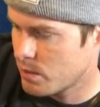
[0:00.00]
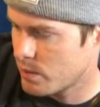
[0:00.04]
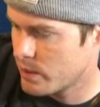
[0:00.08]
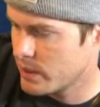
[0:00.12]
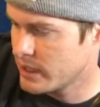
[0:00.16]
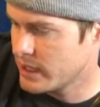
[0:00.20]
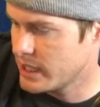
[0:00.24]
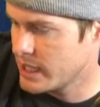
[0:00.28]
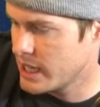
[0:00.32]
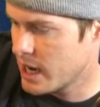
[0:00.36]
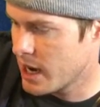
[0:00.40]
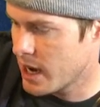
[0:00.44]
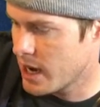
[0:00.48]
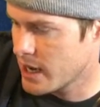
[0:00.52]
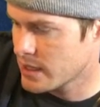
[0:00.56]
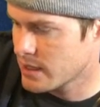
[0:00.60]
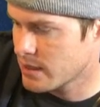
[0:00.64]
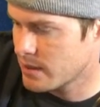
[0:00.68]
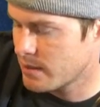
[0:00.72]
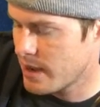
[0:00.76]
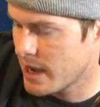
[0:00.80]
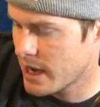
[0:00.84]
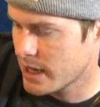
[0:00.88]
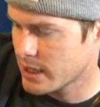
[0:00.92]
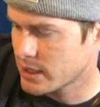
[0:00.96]
Really
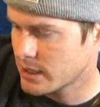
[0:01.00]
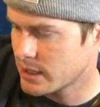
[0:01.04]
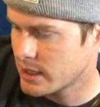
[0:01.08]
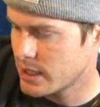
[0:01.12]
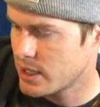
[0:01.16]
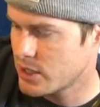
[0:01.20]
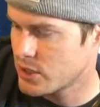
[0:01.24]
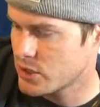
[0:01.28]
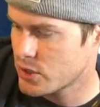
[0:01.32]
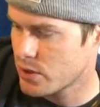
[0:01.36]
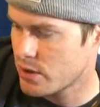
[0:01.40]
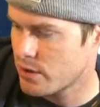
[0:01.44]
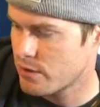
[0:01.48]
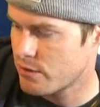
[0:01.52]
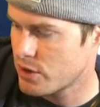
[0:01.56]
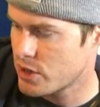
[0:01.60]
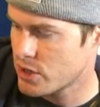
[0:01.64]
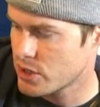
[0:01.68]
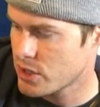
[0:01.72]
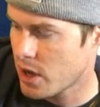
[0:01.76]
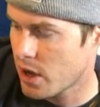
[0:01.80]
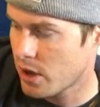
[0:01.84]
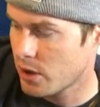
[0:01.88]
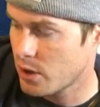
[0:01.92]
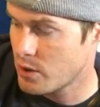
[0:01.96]
awesome, actually. Here's a
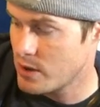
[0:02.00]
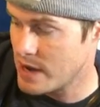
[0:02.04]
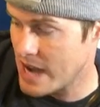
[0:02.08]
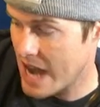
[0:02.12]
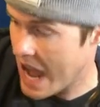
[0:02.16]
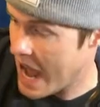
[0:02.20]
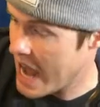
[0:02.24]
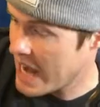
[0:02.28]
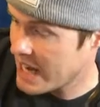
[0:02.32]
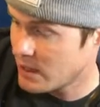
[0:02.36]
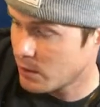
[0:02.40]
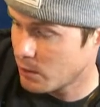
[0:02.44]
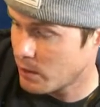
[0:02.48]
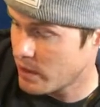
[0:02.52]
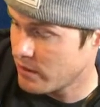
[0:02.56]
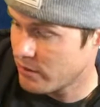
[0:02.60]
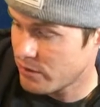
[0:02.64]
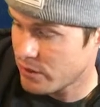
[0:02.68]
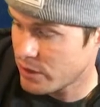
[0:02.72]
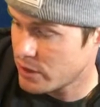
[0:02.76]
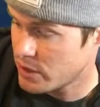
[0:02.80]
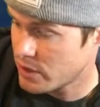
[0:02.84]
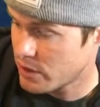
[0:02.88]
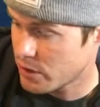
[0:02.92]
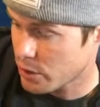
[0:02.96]
reverse holo 9, went
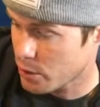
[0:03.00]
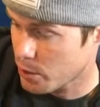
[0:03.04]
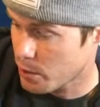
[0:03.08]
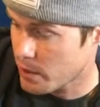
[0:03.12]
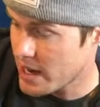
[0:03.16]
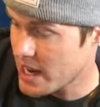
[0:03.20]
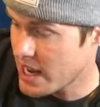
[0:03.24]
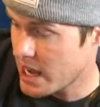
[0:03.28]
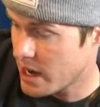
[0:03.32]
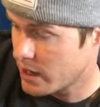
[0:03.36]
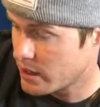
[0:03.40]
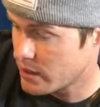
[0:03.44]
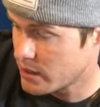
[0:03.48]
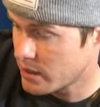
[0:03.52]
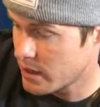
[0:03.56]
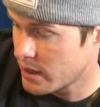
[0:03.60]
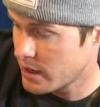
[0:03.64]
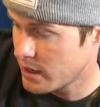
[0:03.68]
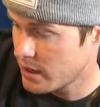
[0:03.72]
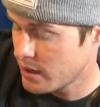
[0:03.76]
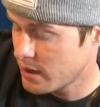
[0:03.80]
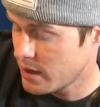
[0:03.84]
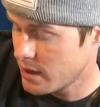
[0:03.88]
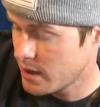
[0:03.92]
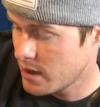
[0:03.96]
for
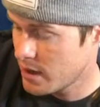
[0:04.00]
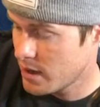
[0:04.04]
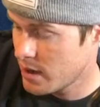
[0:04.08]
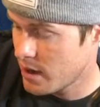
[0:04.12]
300.